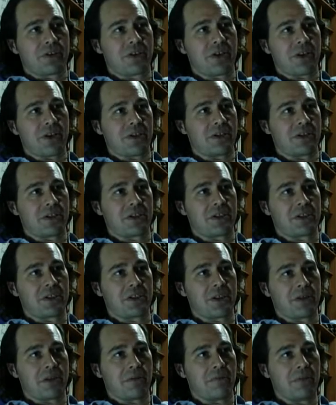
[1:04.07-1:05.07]
tense
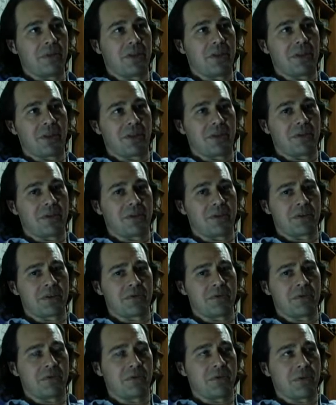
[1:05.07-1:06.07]
begins,
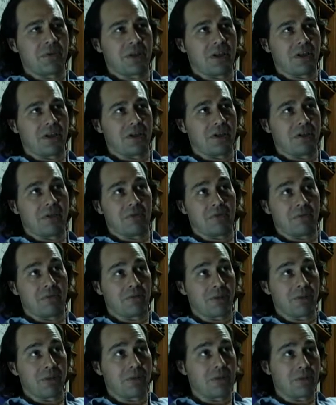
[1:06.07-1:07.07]

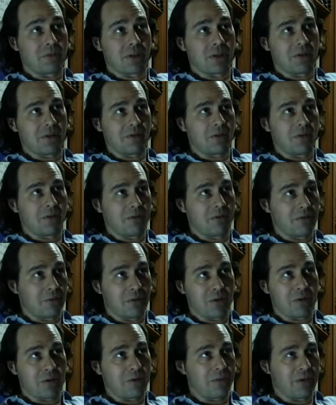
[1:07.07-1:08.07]
verb,
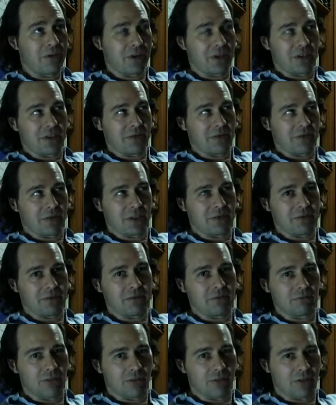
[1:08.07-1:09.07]
form, predicate, whatever
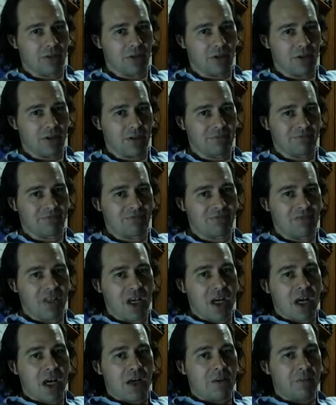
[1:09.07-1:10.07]
you want to call it,
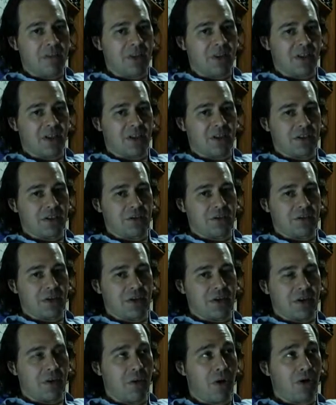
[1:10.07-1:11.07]
begins
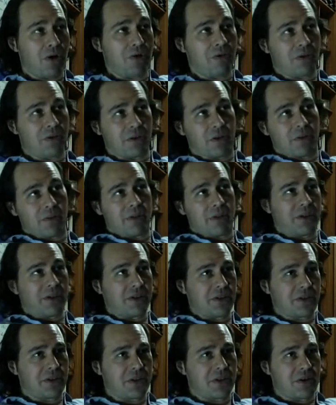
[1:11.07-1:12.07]
with a modal verb,
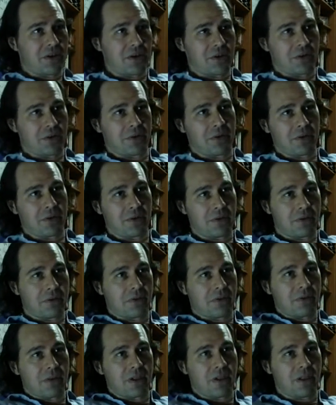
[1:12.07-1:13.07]
and so
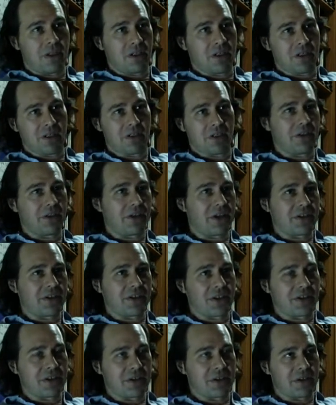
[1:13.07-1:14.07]
clearly that's
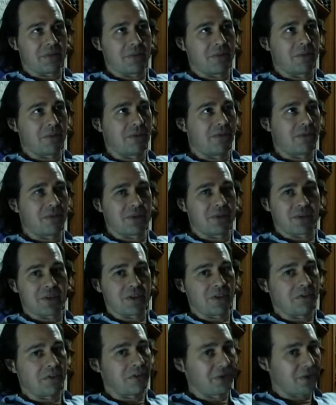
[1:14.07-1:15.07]
not the simple, but of course the
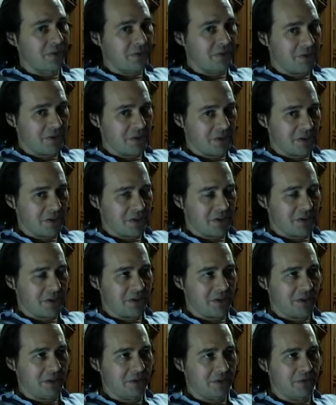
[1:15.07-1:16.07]
simple uses it. So
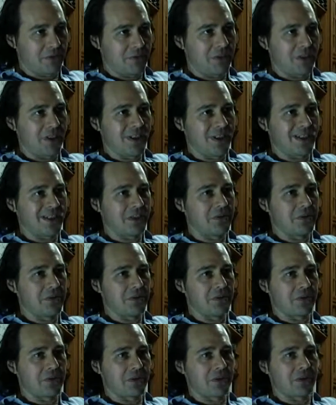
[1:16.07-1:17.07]
we'll
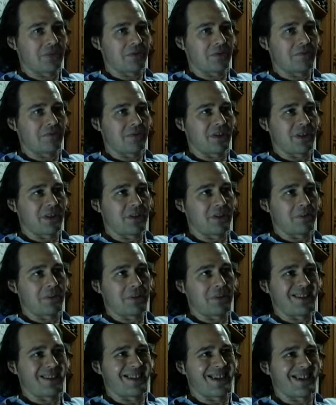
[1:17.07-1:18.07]
ignore any
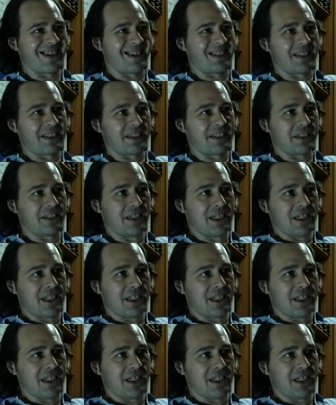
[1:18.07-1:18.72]
pedantic,